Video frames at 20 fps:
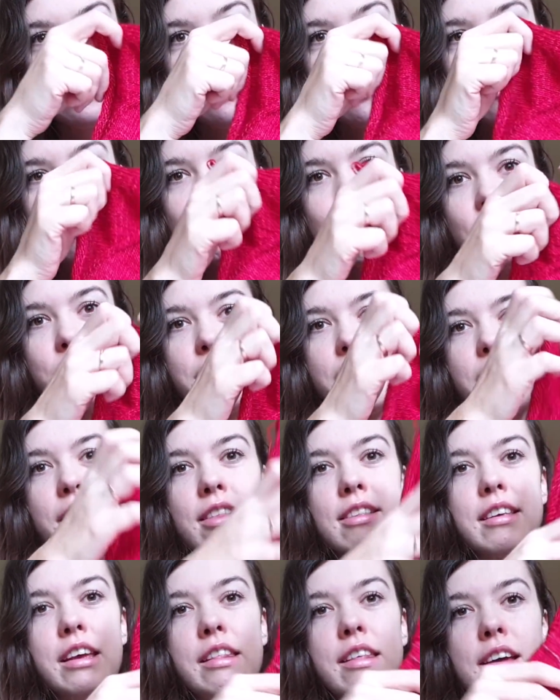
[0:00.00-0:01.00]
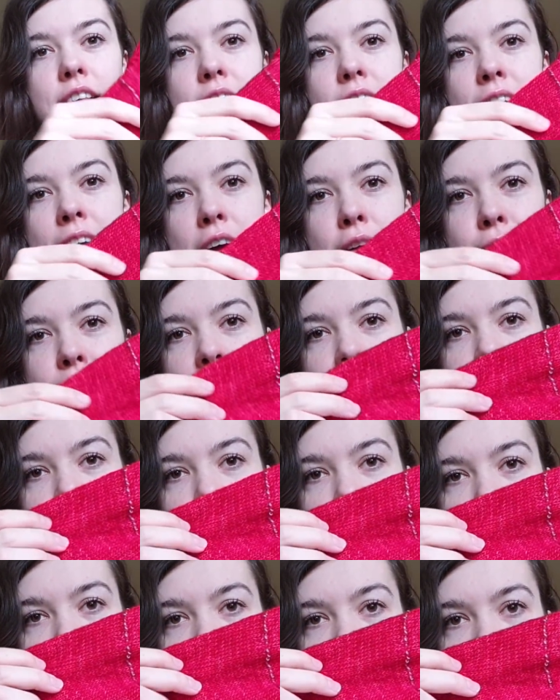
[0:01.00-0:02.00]
So you can see there's a lifeline
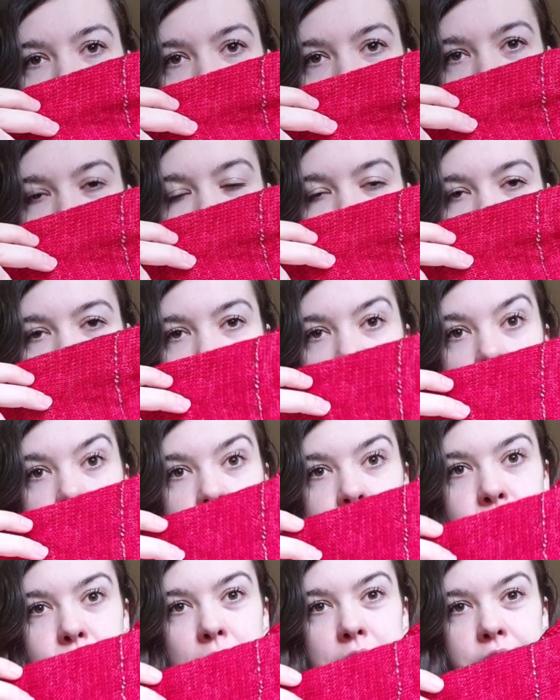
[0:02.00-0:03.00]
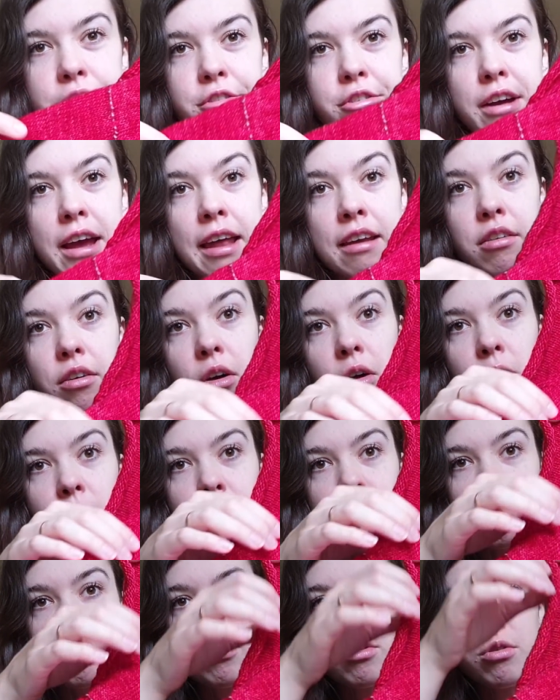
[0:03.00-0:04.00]
going through the entire sweater and
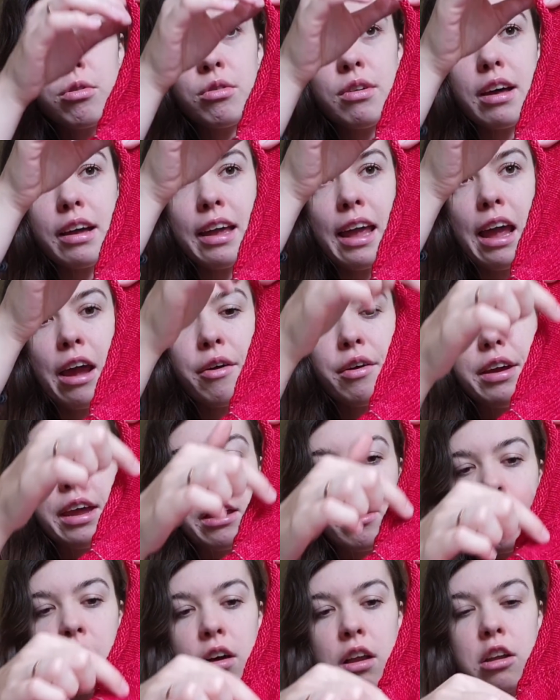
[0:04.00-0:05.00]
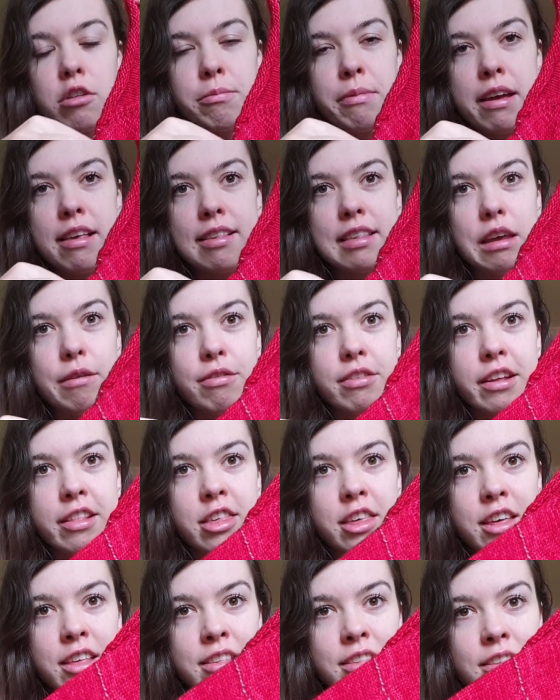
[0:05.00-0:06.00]
also carrying all of my sleeve
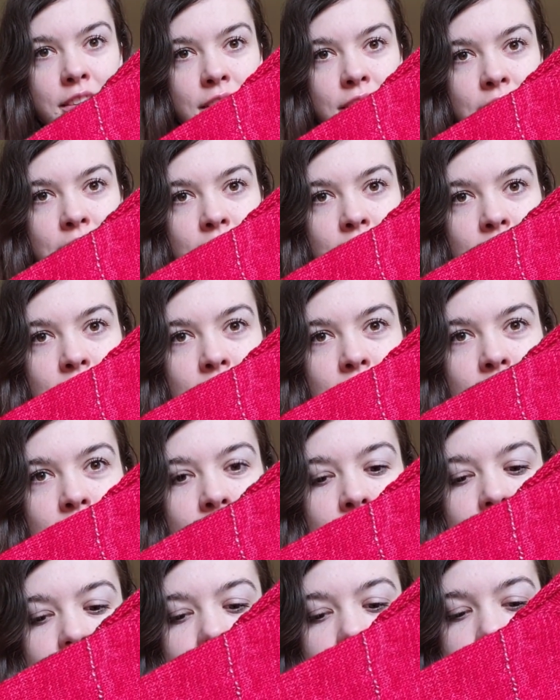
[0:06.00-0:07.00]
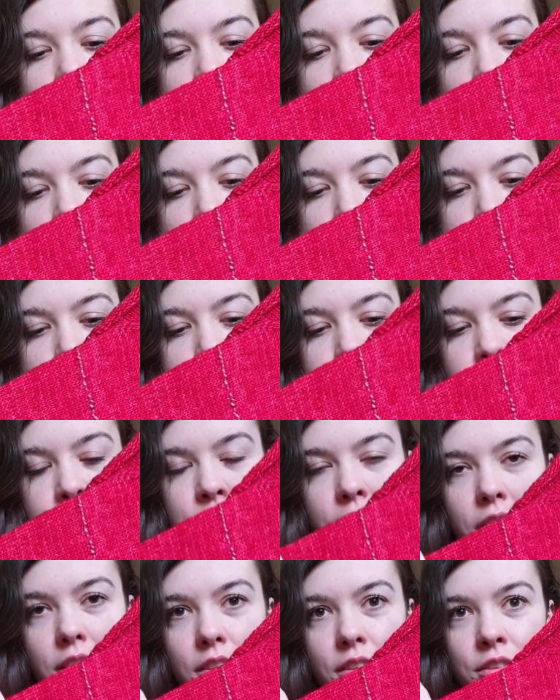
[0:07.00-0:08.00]
stitches.
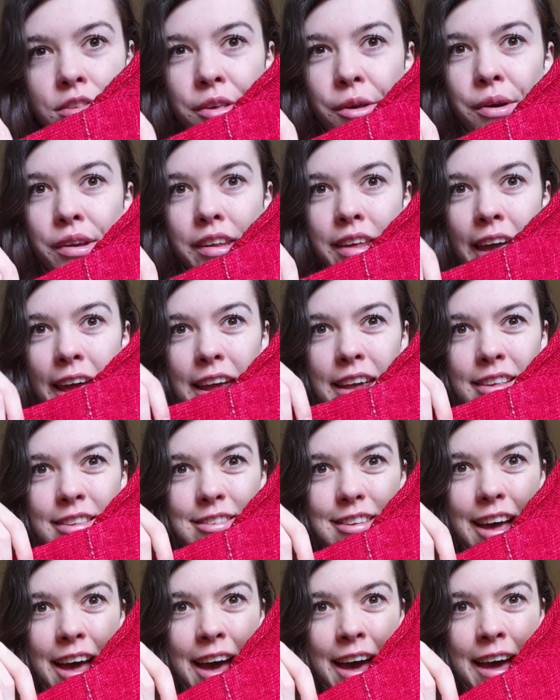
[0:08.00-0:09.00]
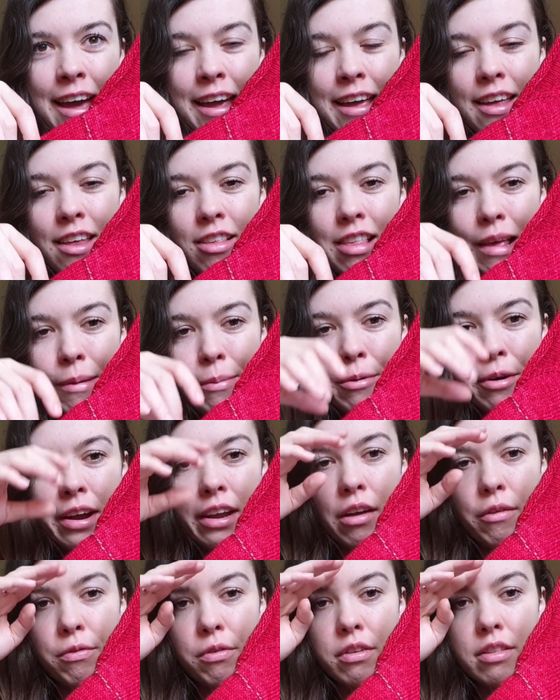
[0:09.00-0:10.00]
So in case I
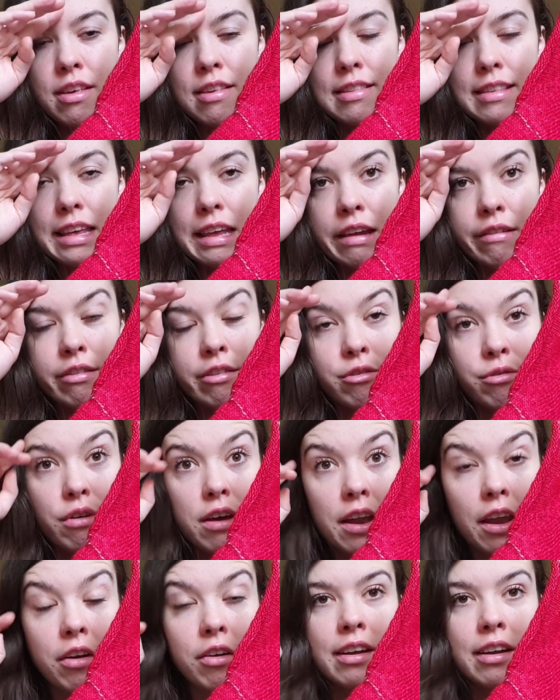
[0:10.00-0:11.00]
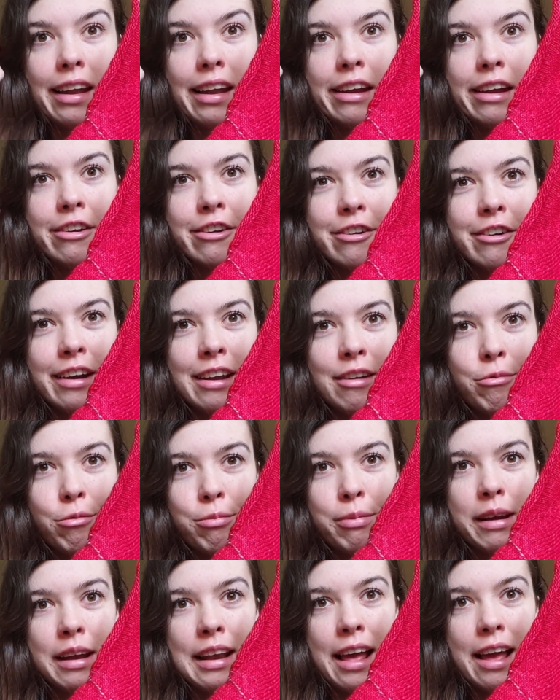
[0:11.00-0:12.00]
separated for the sleeves, tried it on later, and
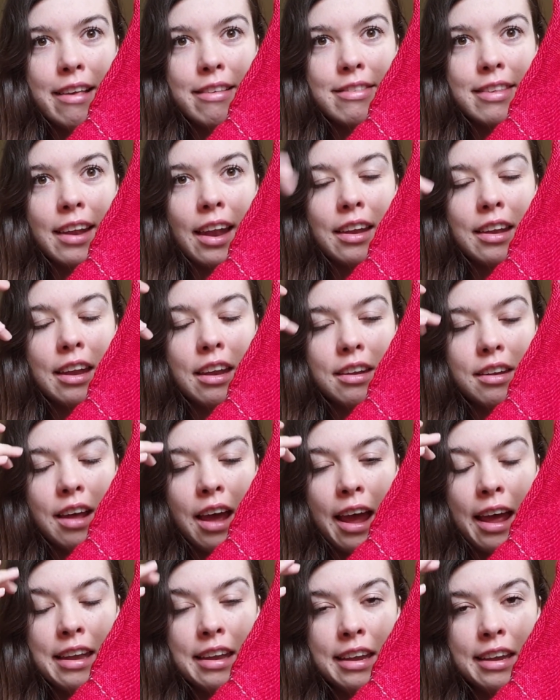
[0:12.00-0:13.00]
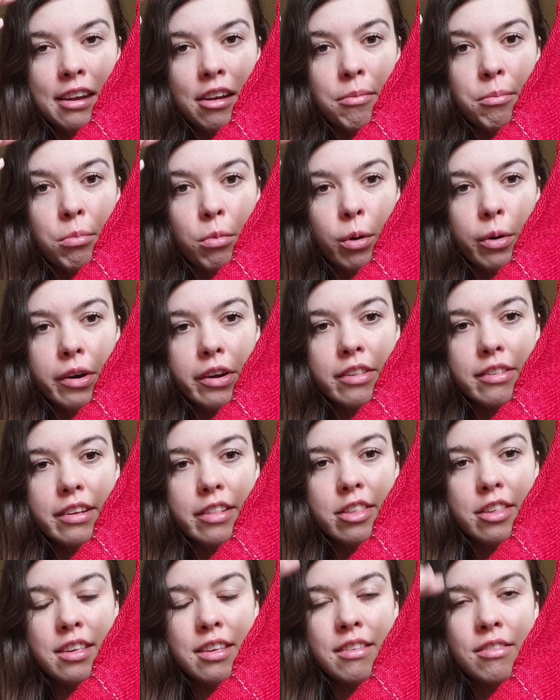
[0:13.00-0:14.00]
realized that I needed more
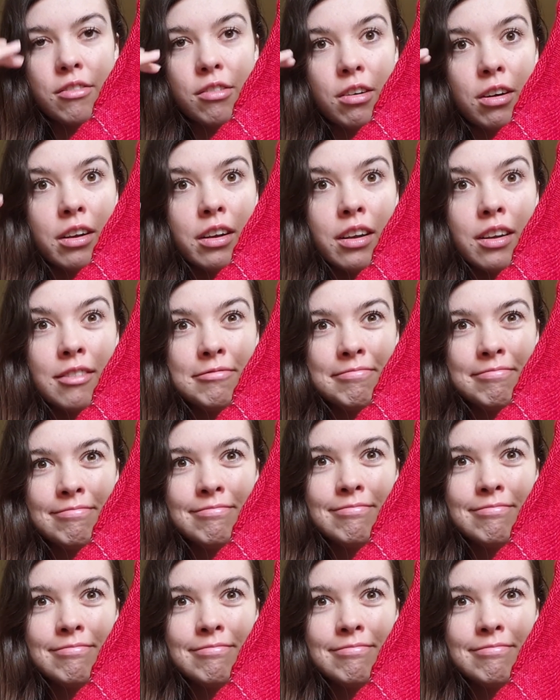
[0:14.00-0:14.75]
stitches on